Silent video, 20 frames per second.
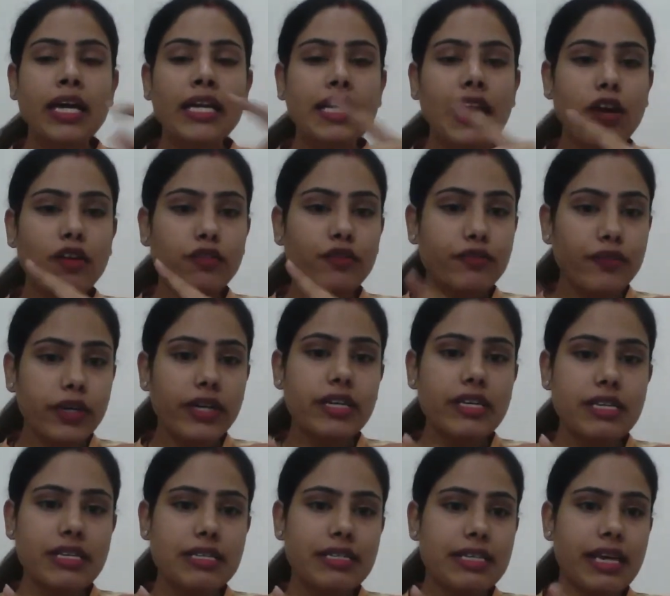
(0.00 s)
Now,
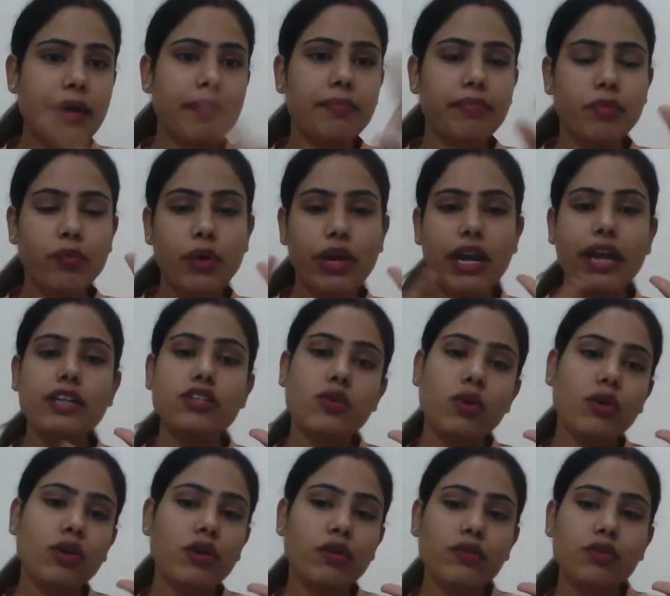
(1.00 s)
first step, when I
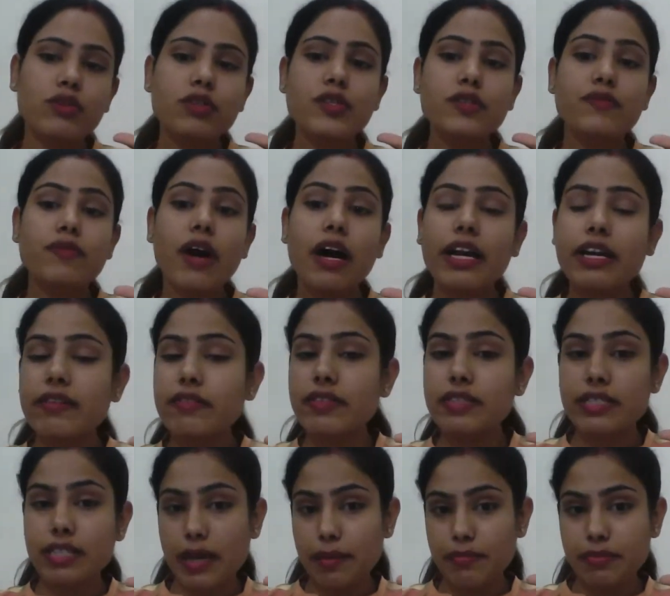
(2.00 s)
talk of those 5
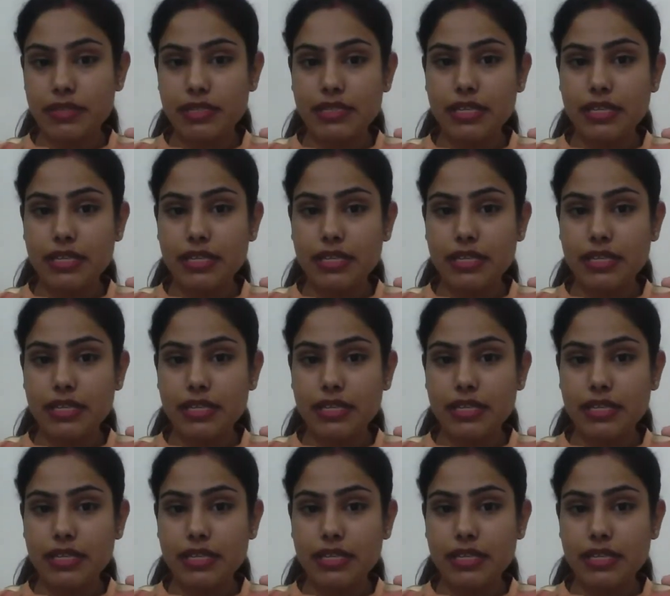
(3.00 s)
steps